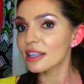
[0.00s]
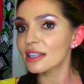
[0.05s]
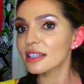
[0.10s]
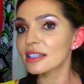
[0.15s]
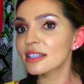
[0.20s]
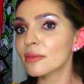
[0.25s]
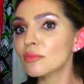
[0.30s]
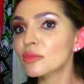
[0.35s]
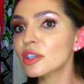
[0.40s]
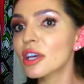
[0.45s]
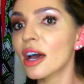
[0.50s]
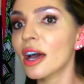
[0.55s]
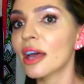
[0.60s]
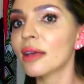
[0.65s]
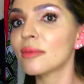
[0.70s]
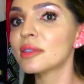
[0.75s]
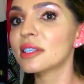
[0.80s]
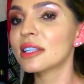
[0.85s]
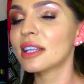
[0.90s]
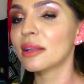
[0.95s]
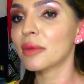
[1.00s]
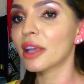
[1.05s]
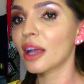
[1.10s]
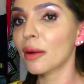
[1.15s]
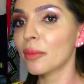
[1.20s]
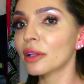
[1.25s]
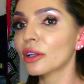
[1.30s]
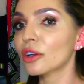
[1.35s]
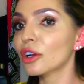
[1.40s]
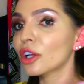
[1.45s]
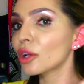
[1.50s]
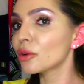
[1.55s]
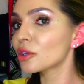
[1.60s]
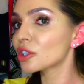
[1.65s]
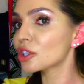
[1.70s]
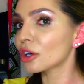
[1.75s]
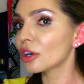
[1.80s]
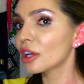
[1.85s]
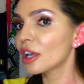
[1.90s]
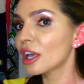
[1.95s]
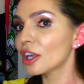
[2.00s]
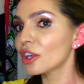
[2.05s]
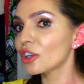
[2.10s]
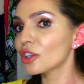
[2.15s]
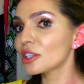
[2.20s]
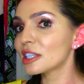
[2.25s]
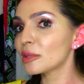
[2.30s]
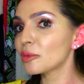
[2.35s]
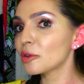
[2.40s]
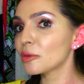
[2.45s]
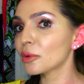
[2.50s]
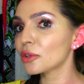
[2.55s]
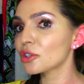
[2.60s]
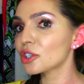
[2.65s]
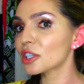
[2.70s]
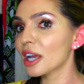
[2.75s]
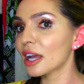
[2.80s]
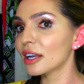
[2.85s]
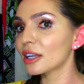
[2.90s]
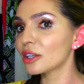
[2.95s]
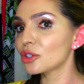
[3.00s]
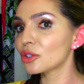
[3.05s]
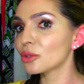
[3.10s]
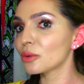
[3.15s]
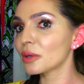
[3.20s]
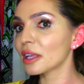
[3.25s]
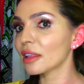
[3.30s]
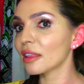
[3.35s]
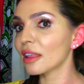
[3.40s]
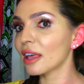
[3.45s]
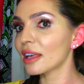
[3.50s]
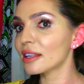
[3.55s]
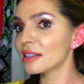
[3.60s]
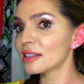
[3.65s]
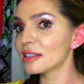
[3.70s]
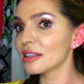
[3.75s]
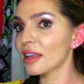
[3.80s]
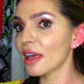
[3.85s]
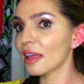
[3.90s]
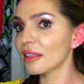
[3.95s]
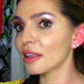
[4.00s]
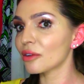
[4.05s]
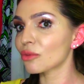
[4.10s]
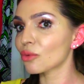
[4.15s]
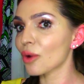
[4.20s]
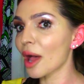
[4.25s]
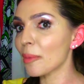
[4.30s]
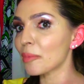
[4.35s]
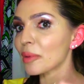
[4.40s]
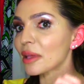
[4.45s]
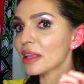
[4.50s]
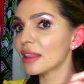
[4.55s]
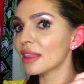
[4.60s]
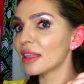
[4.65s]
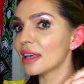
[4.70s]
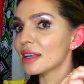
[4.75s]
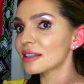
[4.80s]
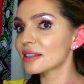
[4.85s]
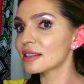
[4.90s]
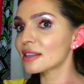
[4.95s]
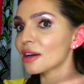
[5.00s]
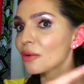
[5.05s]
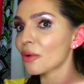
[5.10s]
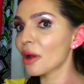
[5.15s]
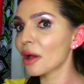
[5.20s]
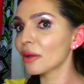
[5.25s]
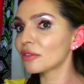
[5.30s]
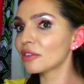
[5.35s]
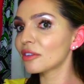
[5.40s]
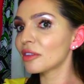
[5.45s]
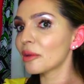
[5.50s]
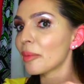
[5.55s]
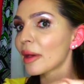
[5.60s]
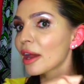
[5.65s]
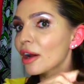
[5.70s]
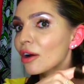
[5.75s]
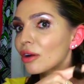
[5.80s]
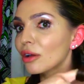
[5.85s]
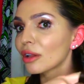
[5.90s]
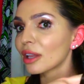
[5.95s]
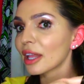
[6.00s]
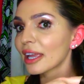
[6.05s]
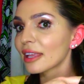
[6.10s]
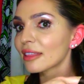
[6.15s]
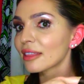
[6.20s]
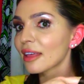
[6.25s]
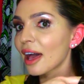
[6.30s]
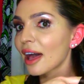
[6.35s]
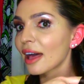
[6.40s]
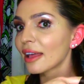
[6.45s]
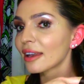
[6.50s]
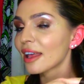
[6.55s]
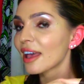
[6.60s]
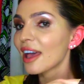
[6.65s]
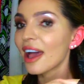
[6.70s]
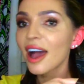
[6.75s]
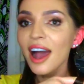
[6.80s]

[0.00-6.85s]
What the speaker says: Sometimes, let me come a little closer, you see people just kind of doing this and then wrapping this around the barrel like that.